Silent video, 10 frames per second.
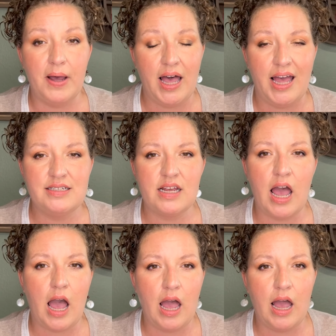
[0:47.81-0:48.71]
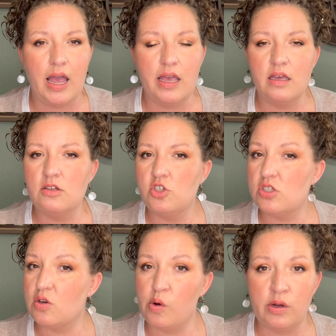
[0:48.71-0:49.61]
but I
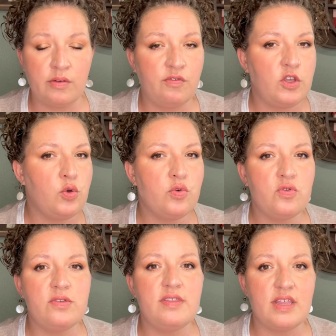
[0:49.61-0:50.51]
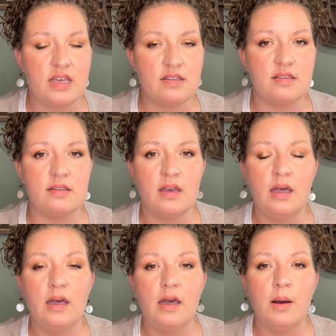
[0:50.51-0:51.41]
just kind of use this
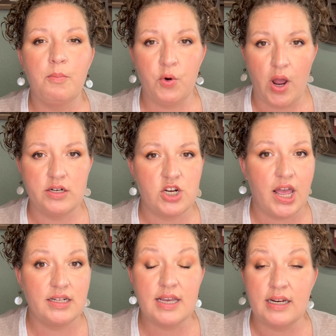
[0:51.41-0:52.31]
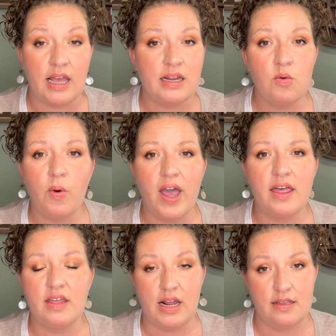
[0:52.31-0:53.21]
project in any way
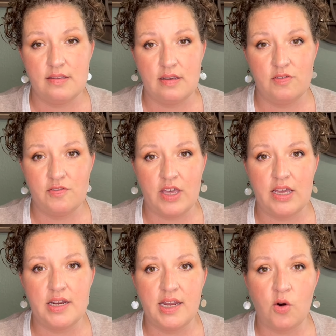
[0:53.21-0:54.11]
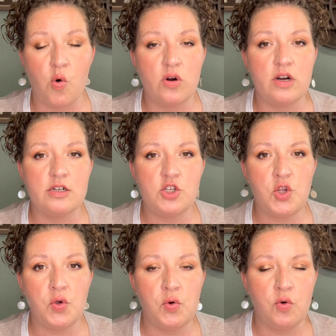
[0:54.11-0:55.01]
that I see fit in order
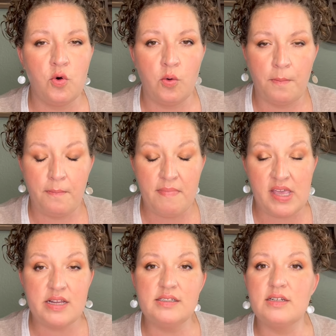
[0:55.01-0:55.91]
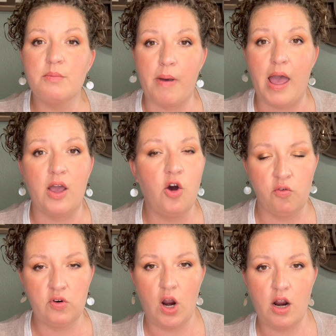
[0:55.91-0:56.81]
to meet my
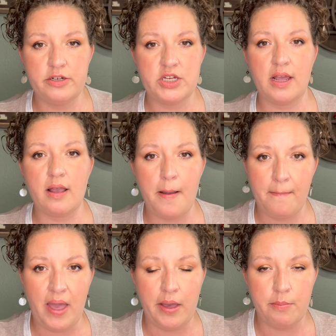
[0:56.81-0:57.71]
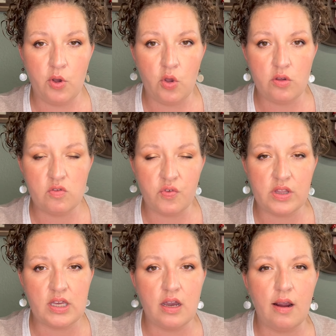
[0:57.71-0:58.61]
overarching makeup goals for
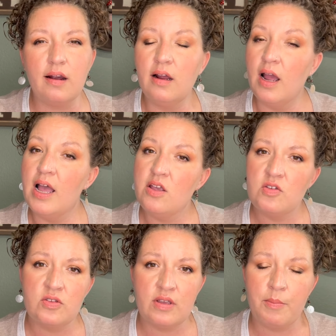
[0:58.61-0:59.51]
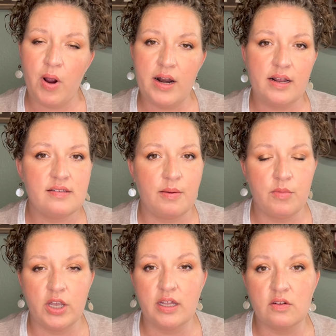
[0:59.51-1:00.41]
the year so some products I'm looking